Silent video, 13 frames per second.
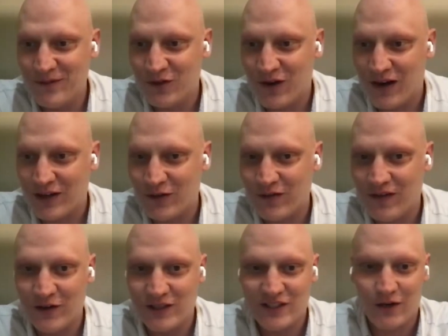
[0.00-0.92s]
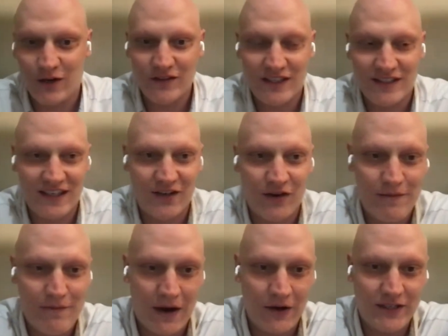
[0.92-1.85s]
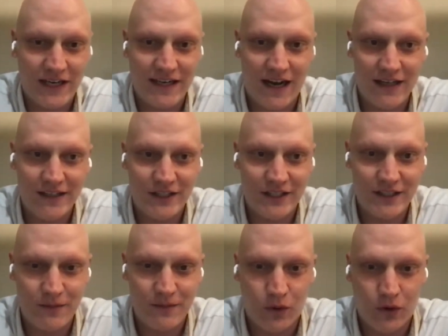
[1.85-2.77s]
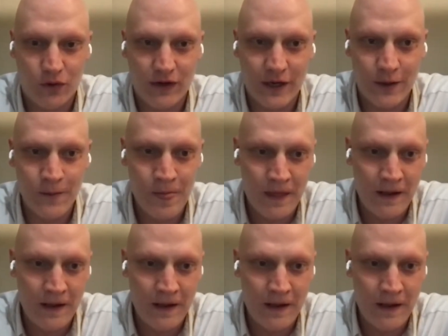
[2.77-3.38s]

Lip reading: Director of Energy Services at Green Power Technologies, Puerto Rico.